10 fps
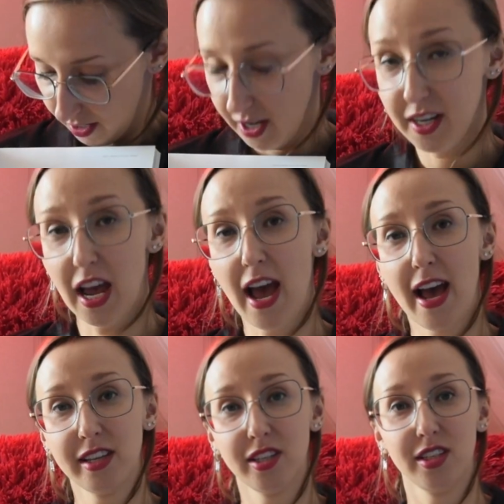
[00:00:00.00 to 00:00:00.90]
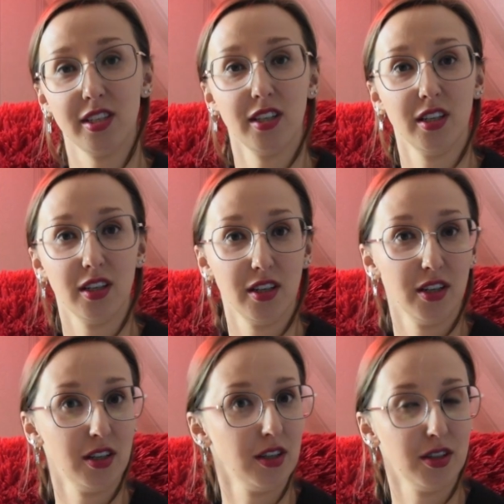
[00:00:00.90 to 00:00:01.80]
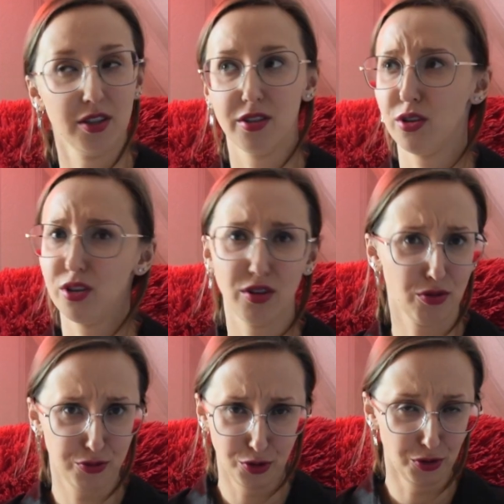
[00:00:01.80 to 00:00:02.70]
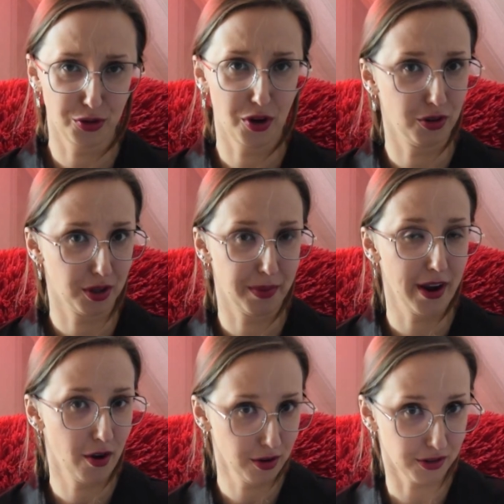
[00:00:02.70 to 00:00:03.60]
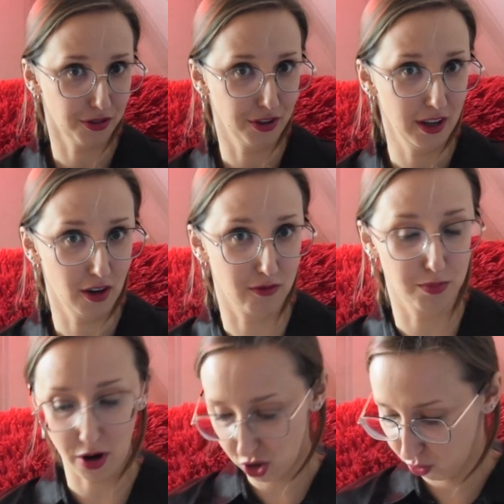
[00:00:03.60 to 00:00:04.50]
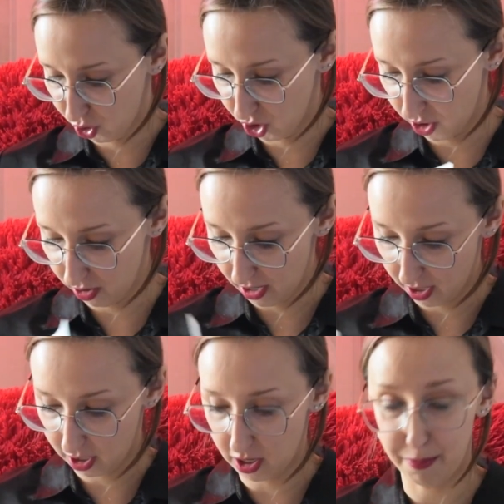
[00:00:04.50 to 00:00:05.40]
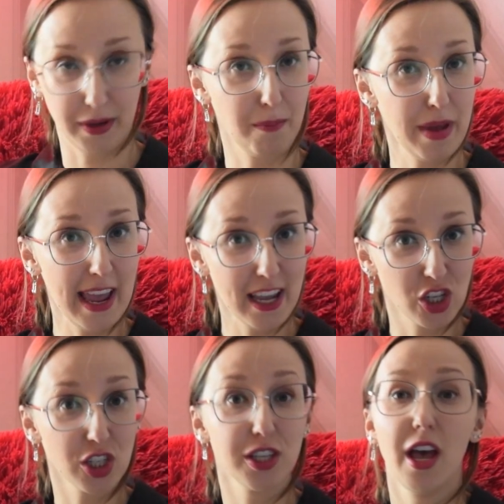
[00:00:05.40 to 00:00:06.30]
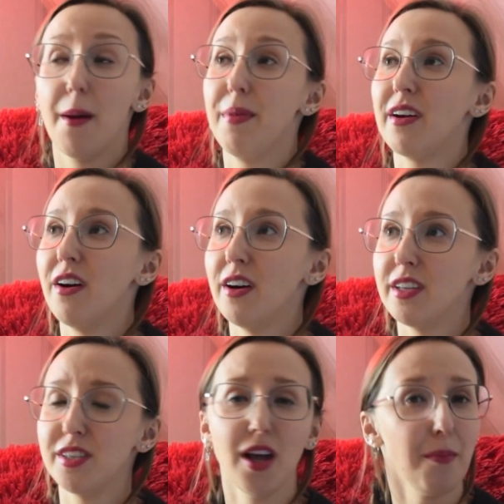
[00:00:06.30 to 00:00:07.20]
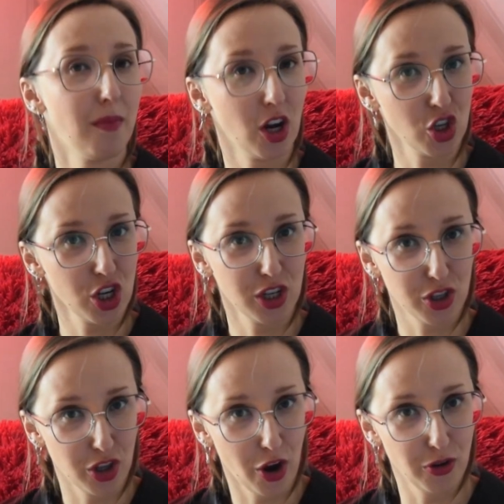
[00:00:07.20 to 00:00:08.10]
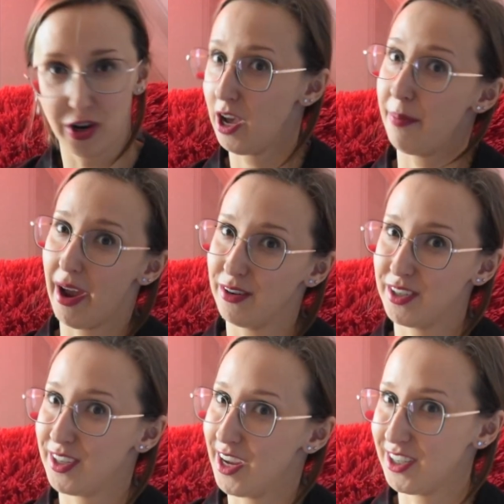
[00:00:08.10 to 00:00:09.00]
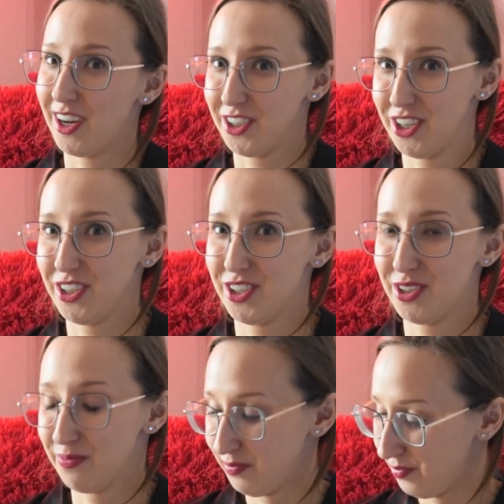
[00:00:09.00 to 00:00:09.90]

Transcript: It has the full autobiography of Bosch, which is only like a couple of pages, because not much is known about said artist.